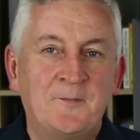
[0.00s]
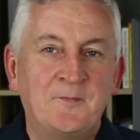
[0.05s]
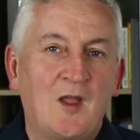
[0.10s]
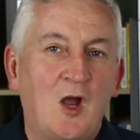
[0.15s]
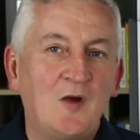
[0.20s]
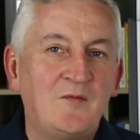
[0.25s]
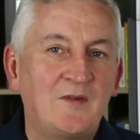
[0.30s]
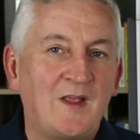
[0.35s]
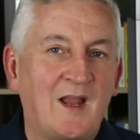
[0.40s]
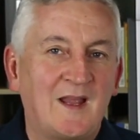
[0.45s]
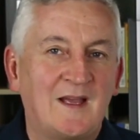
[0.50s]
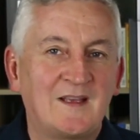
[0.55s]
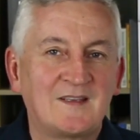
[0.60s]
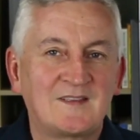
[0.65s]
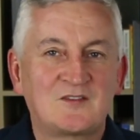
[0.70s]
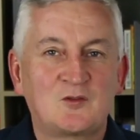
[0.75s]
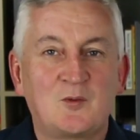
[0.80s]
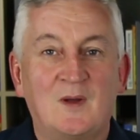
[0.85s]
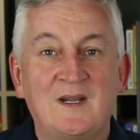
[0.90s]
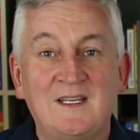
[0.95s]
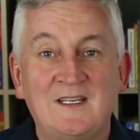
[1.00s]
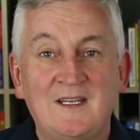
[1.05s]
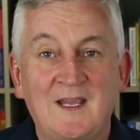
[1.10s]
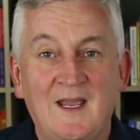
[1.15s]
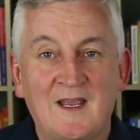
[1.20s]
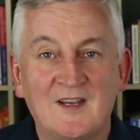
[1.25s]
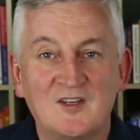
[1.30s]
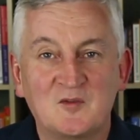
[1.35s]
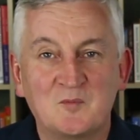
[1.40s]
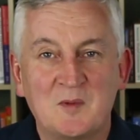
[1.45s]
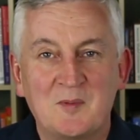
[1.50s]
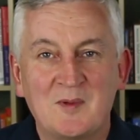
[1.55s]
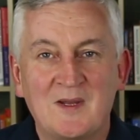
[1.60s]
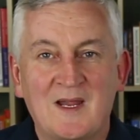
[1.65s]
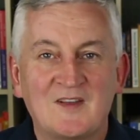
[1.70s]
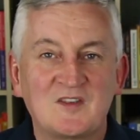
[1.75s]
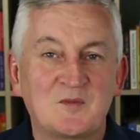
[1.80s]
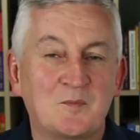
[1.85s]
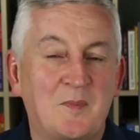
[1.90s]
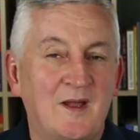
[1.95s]
Over the last 20 years, we've been
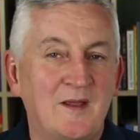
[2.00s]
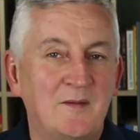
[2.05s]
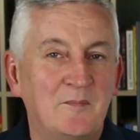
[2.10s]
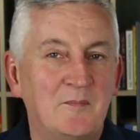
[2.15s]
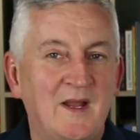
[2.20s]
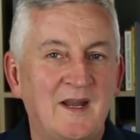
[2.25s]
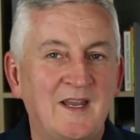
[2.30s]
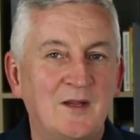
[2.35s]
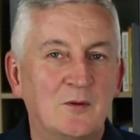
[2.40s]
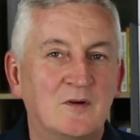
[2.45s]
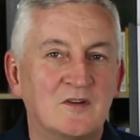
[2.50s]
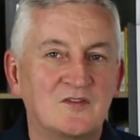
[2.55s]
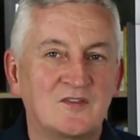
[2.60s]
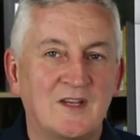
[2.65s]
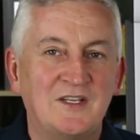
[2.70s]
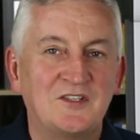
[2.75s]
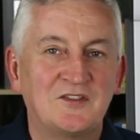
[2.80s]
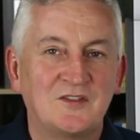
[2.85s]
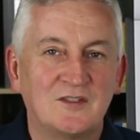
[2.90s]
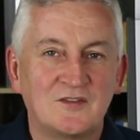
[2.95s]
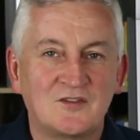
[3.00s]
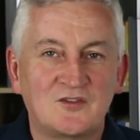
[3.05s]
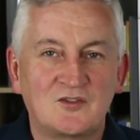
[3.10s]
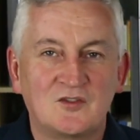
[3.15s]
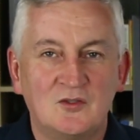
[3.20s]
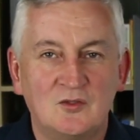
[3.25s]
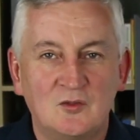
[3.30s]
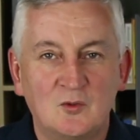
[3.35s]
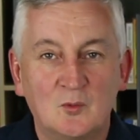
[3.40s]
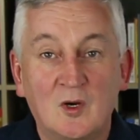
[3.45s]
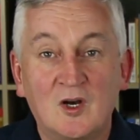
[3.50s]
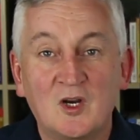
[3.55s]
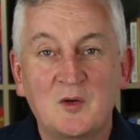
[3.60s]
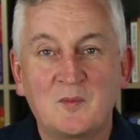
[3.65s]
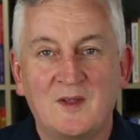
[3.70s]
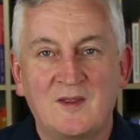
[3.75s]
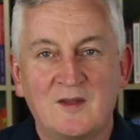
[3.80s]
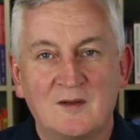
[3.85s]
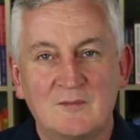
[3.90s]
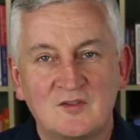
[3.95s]
asked by many organizations to work
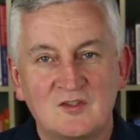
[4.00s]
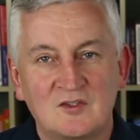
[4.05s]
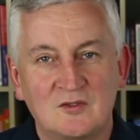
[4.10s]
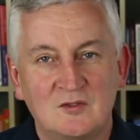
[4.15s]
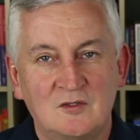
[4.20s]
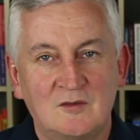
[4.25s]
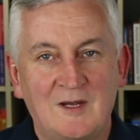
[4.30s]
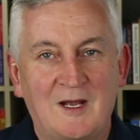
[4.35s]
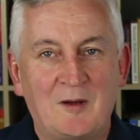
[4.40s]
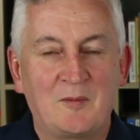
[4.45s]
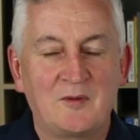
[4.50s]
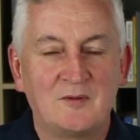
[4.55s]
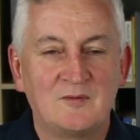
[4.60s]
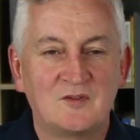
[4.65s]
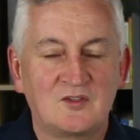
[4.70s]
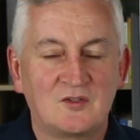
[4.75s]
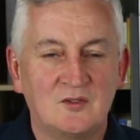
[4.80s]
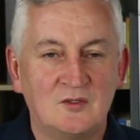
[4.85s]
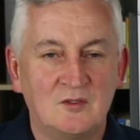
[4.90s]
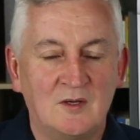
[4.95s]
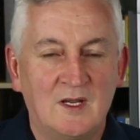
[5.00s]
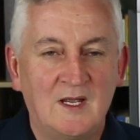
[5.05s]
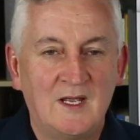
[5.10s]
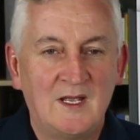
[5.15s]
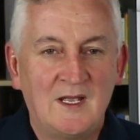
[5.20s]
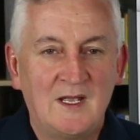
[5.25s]
with them, to help them to